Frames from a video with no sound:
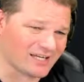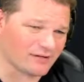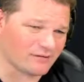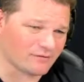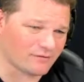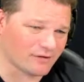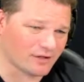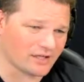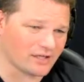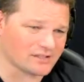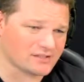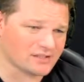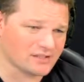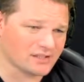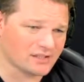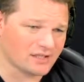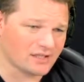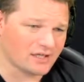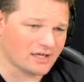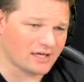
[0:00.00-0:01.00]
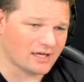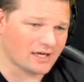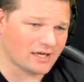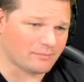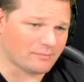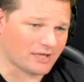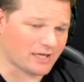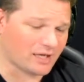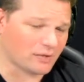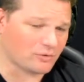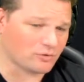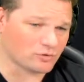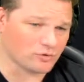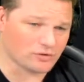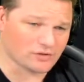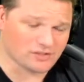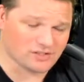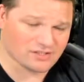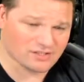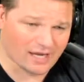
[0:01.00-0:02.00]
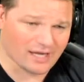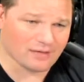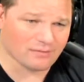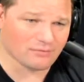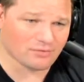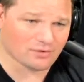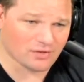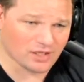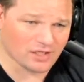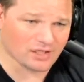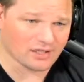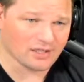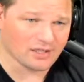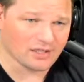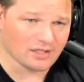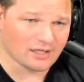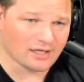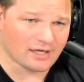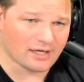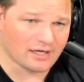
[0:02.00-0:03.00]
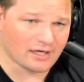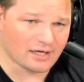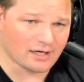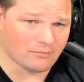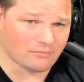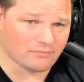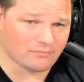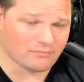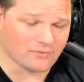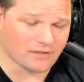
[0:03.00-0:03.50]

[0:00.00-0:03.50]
of these. Here will do the same thing. I